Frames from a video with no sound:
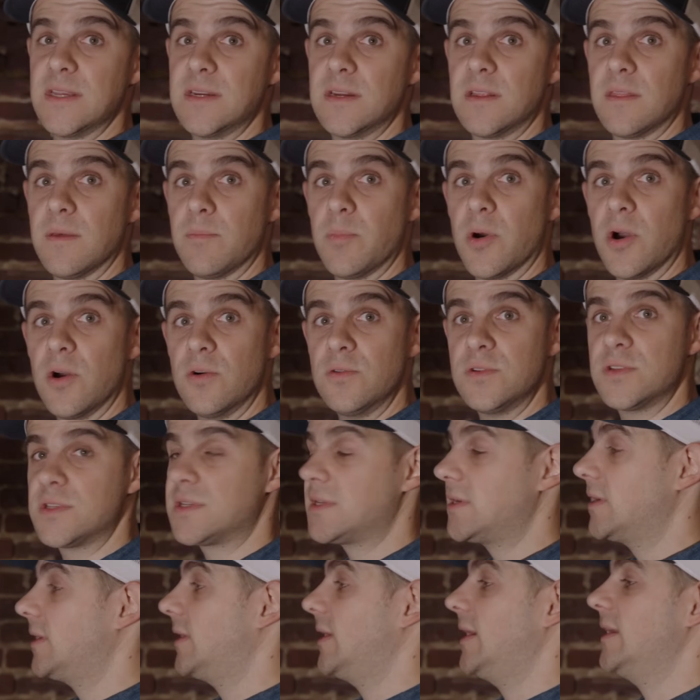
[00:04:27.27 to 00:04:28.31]
into the
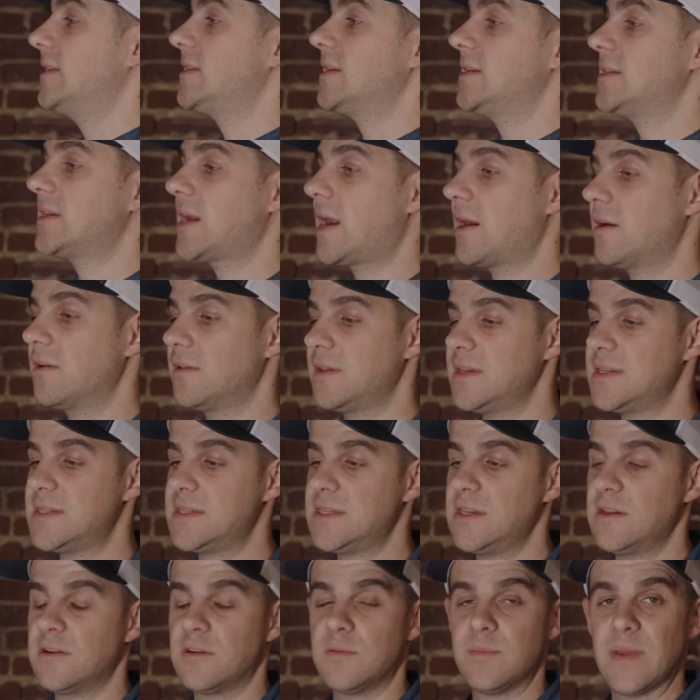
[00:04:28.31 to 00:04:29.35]
post. It's entirely
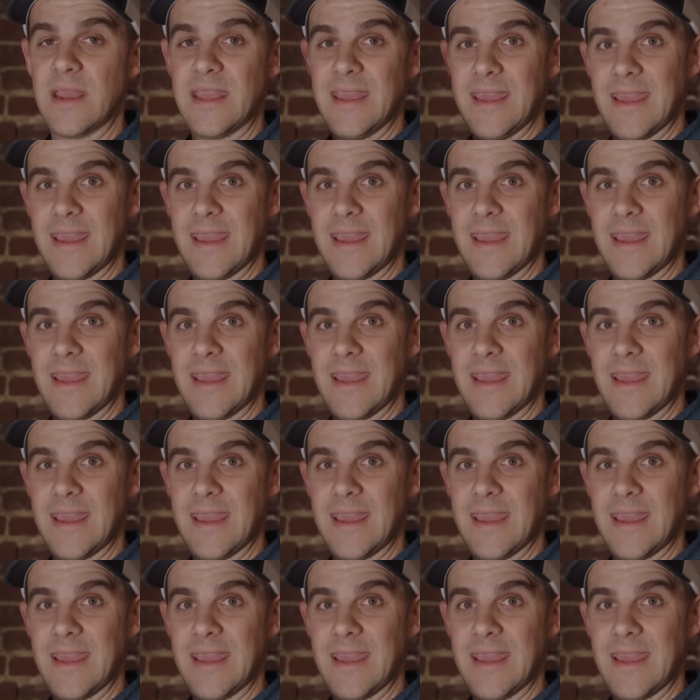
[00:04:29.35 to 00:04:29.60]
sealed by